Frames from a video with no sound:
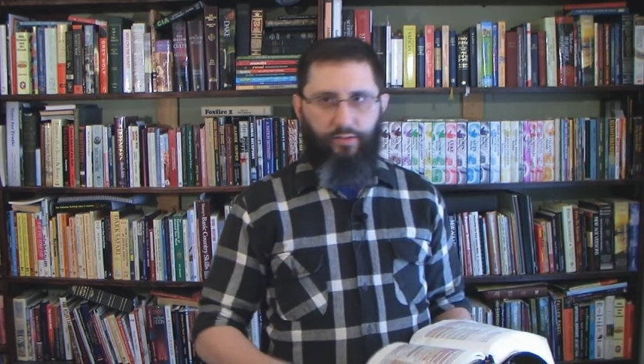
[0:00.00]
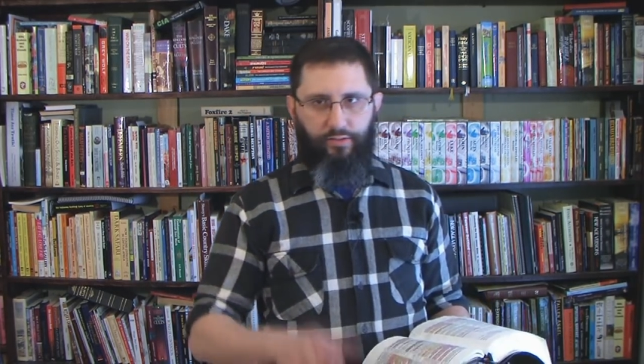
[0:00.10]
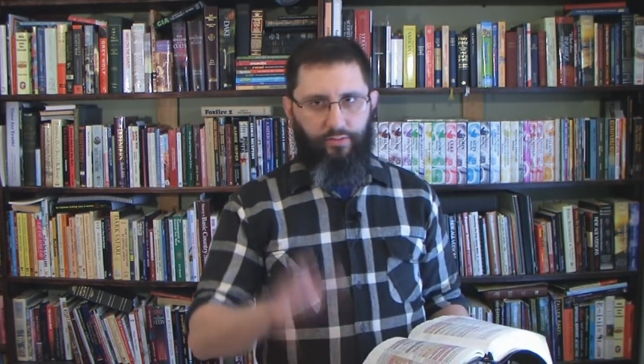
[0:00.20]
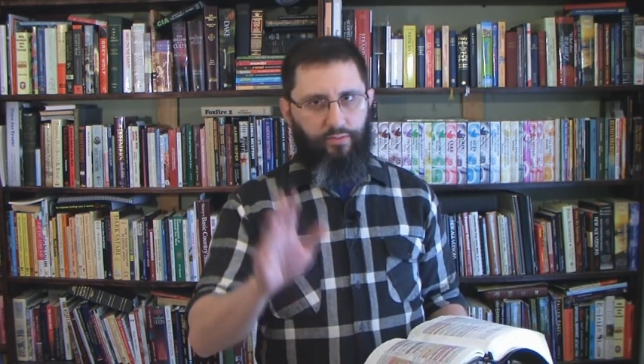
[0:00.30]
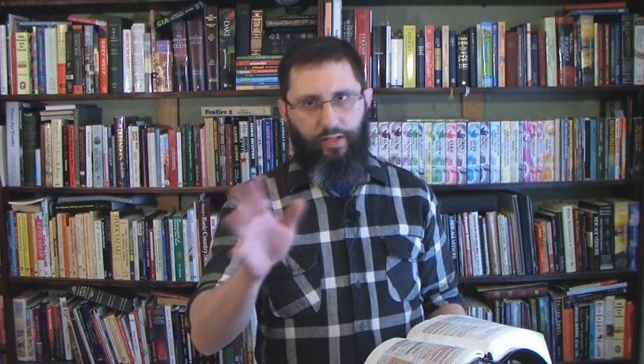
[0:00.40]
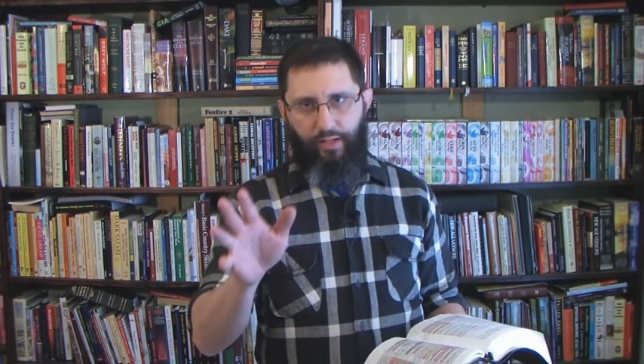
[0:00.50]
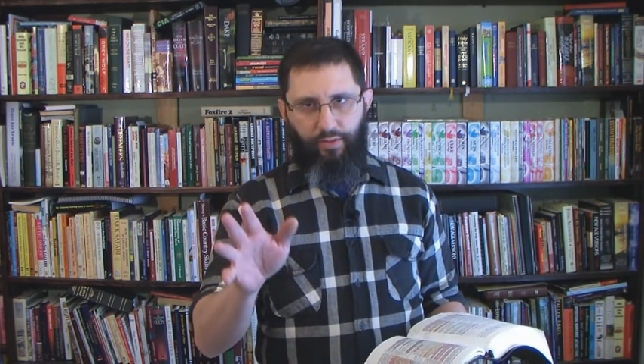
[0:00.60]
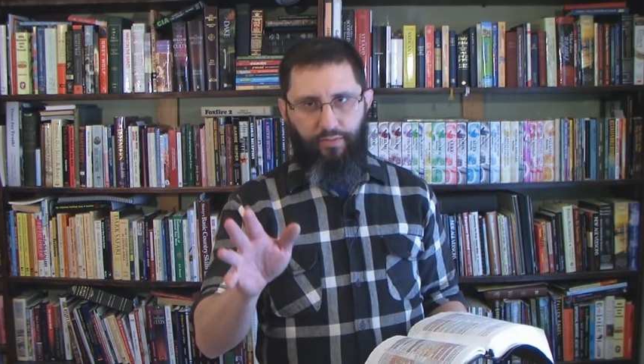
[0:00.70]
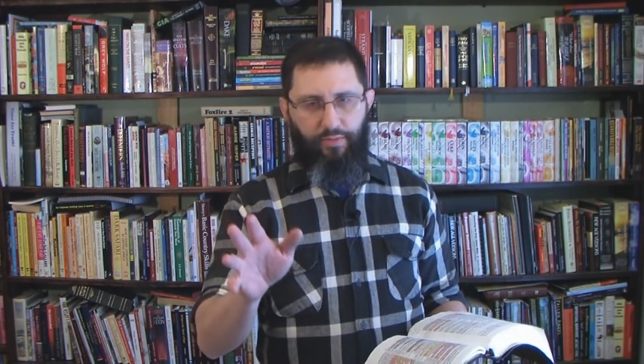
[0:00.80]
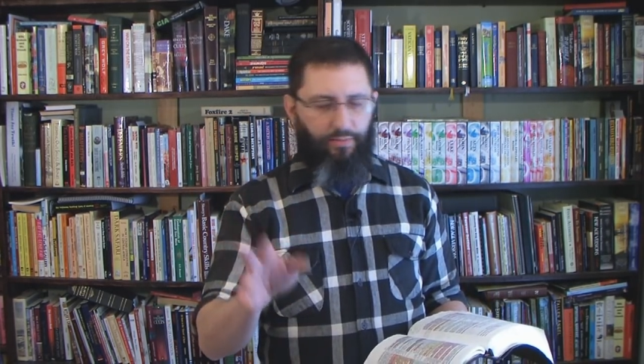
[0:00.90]
Stay
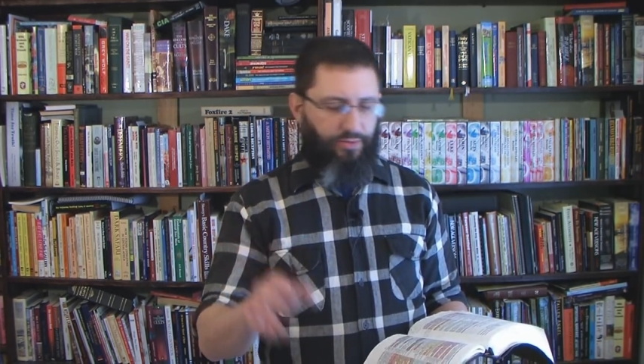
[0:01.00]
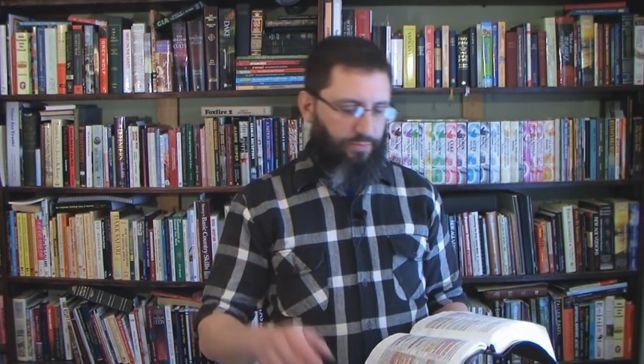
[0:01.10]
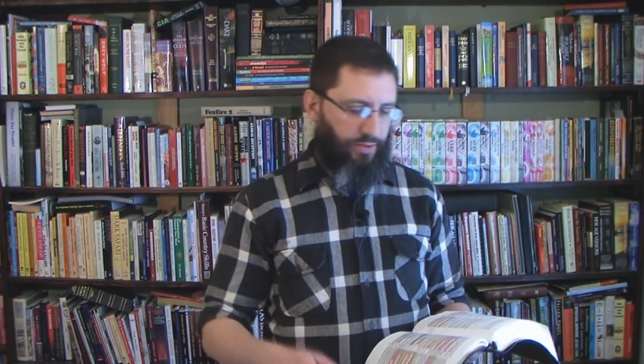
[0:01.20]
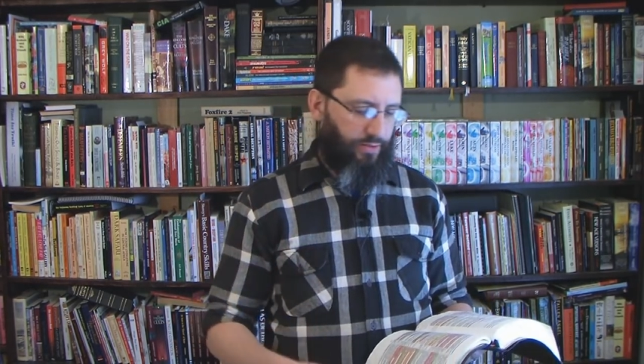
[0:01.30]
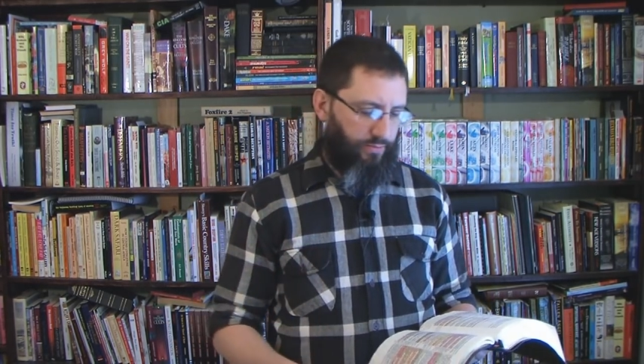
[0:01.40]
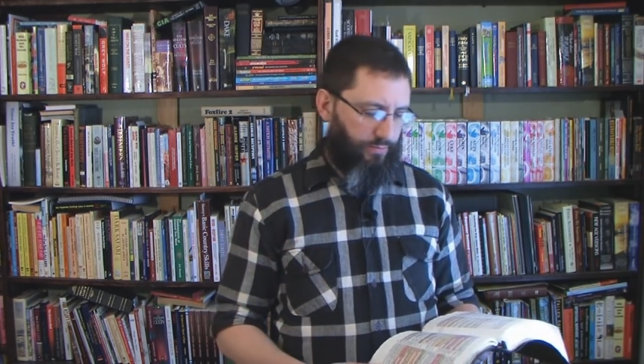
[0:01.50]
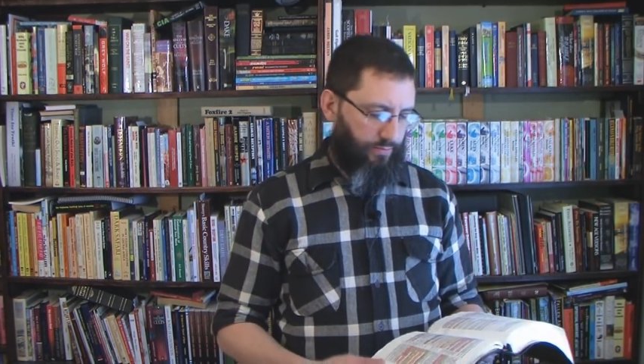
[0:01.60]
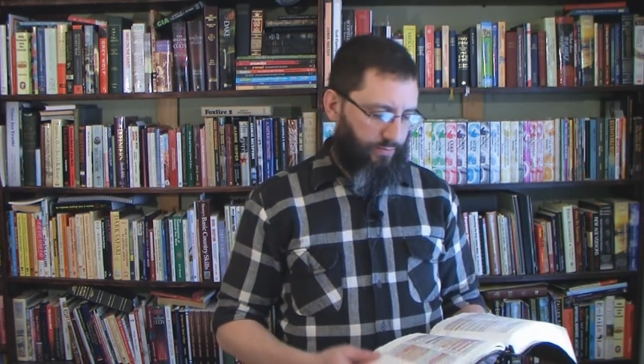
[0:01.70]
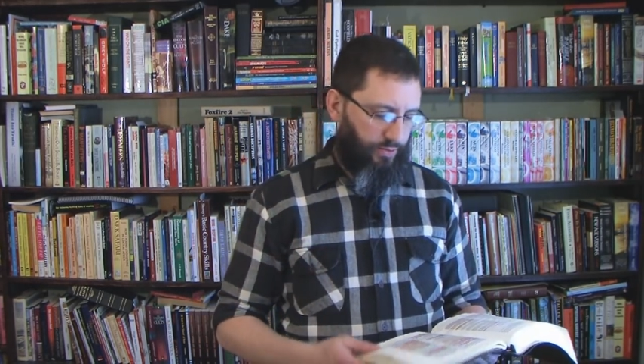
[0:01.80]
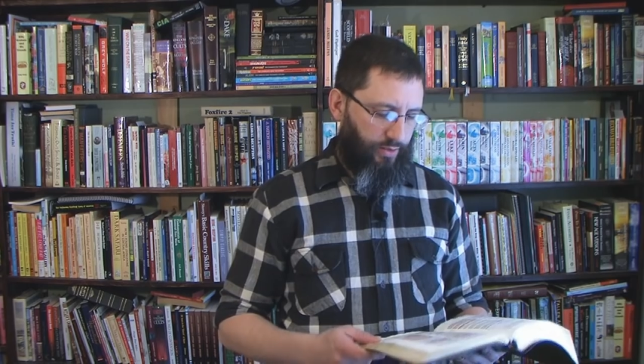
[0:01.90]
with me, I'm just being
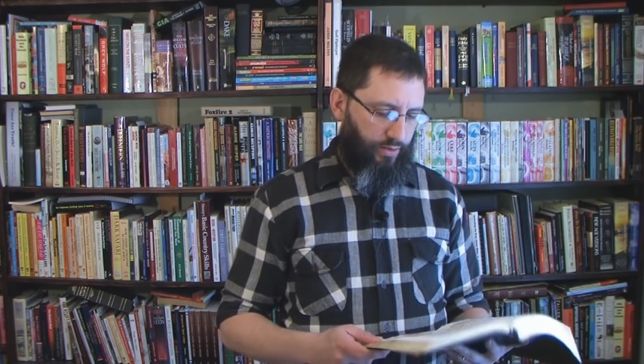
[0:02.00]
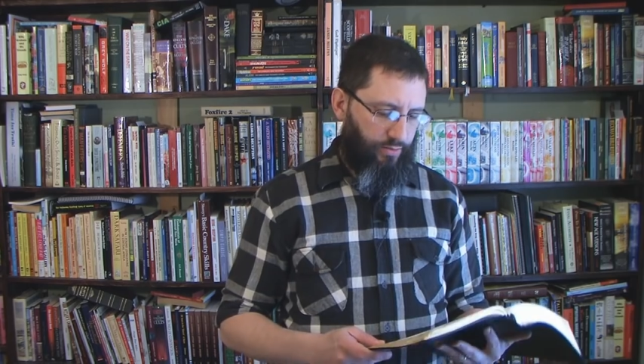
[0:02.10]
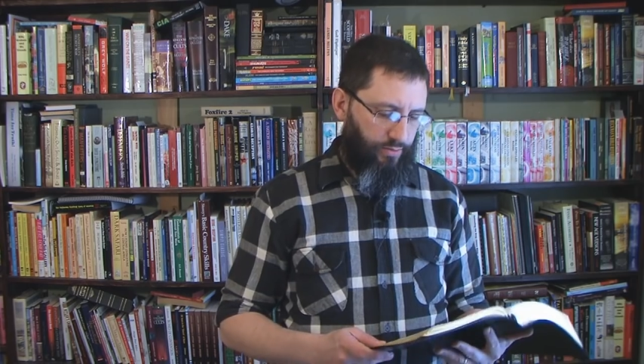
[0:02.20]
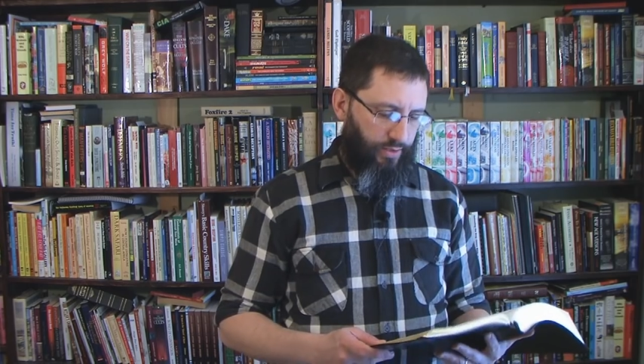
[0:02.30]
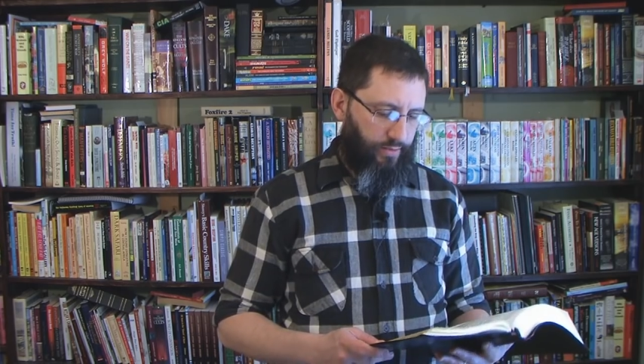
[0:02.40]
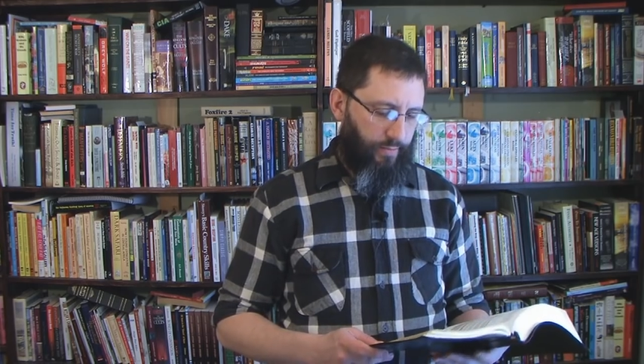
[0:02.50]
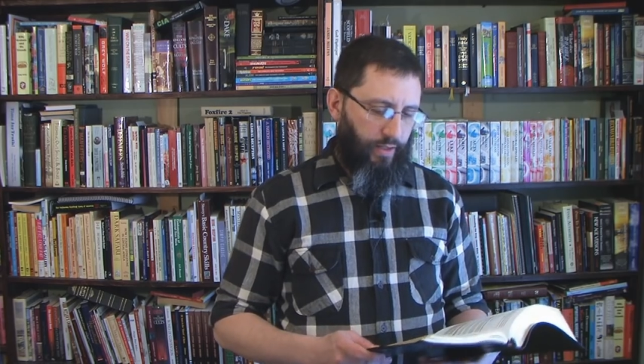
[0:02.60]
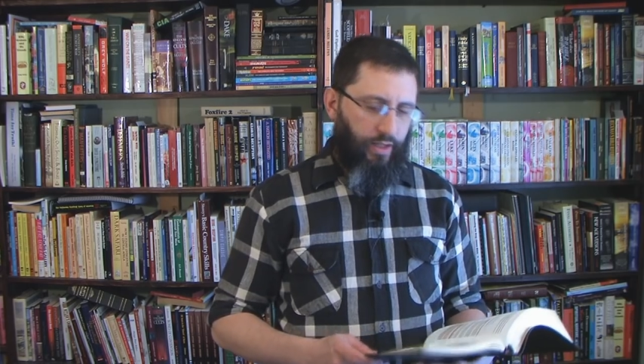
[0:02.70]
satirical here.